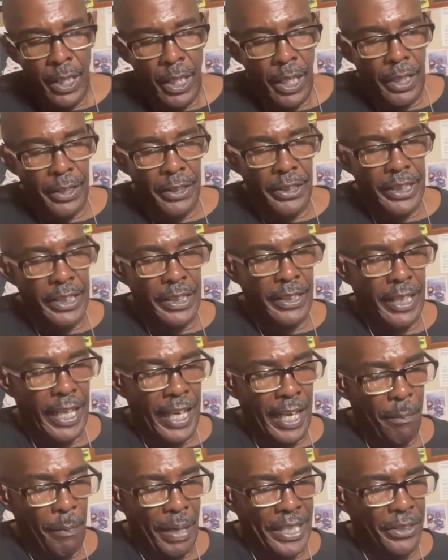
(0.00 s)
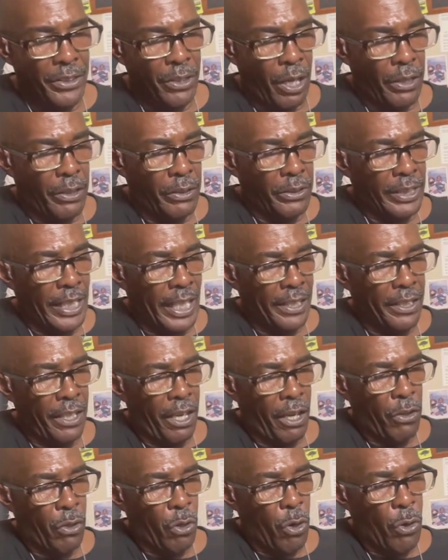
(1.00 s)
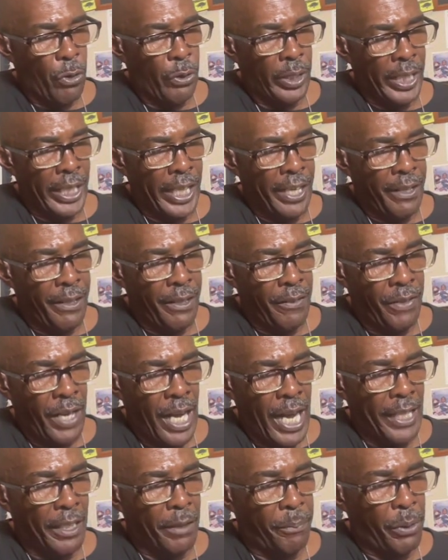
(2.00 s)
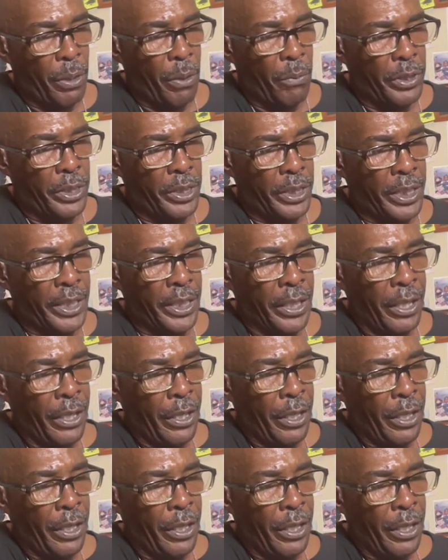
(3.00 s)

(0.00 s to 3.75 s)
Under the same matriarchal sacerdotal order, an era of high diplomacy,